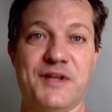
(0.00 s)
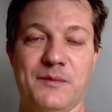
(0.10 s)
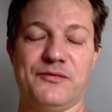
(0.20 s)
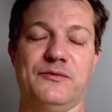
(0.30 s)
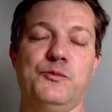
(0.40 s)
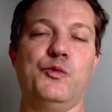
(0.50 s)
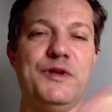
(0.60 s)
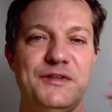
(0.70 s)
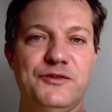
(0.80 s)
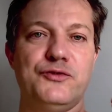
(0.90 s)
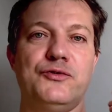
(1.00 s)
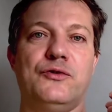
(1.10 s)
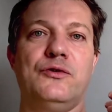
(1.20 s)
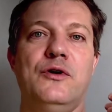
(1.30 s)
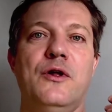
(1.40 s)
up with
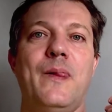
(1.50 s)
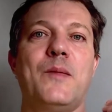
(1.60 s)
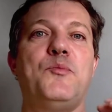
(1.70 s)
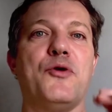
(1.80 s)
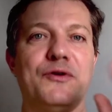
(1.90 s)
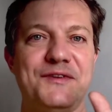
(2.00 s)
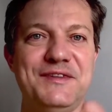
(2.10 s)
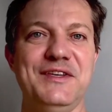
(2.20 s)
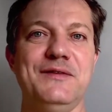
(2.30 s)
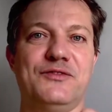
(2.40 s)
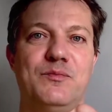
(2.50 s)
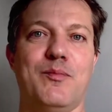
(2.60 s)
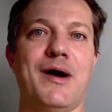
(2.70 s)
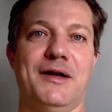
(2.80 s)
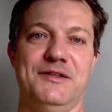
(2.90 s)
your
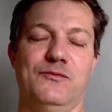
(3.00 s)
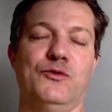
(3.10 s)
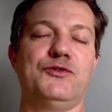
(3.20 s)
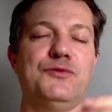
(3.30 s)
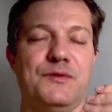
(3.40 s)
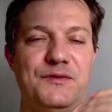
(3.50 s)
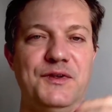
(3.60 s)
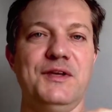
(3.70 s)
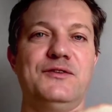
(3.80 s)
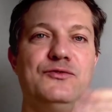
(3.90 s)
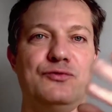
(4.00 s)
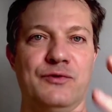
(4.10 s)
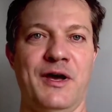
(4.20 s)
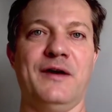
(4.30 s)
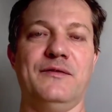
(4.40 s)
perceived body, what you think
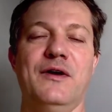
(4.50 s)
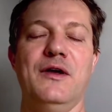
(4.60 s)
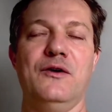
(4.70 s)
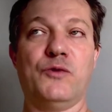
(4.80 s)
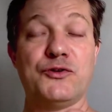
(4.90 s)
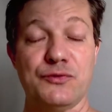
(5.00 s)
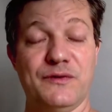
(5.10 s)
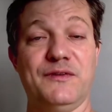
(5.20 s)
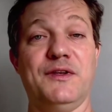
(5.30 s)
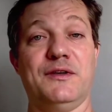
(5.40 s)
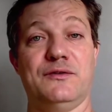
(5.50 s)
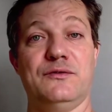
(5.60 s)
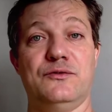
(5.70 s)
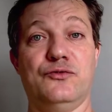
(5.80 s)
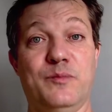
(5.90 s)
to have, what you think
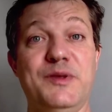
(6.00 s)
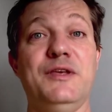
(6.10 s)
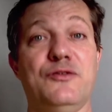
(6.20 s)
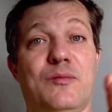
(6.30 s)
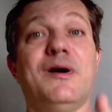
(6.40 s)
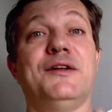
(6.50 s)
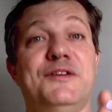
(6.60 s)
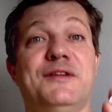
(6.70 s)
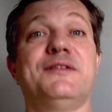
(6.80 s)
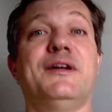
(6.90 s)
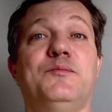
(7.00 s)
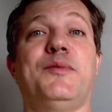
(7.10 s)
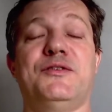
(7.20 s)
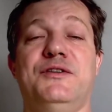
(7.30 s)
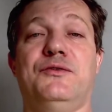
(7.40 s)
to be your body at that
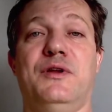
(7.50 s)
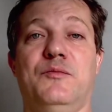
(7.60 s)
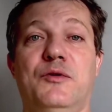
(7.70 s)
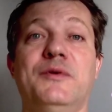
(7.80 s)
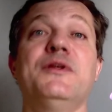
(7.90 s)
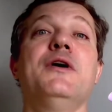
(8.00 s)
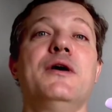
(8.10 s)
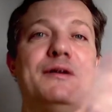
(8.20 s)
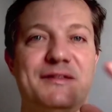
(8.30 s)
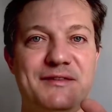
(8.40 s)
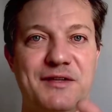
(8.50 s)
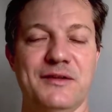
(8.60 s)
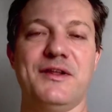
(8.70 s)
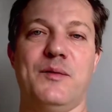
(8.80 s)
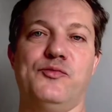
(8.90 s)
particular moment,
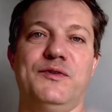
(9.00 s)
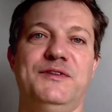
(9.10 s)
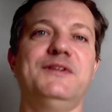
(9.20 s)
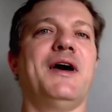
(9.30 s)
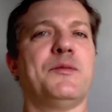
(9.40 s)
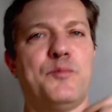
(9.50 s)
stand up with it and